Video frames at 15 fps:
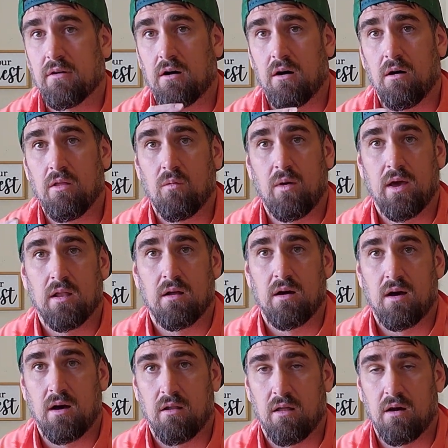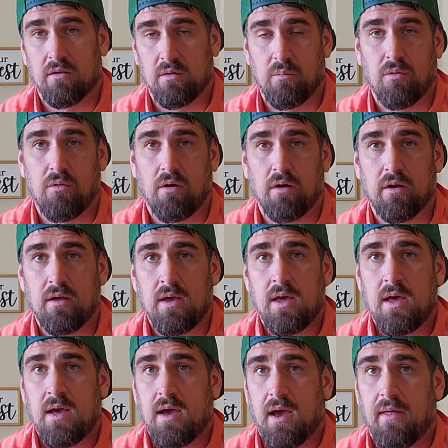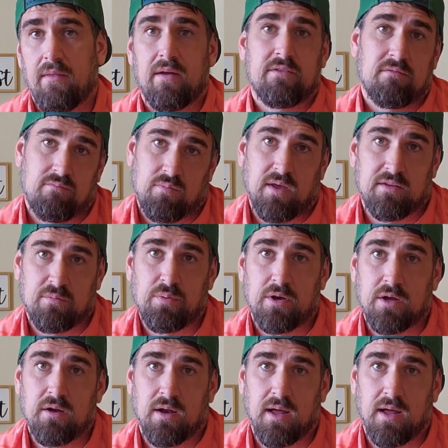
all the way along the board, and that's pretty good.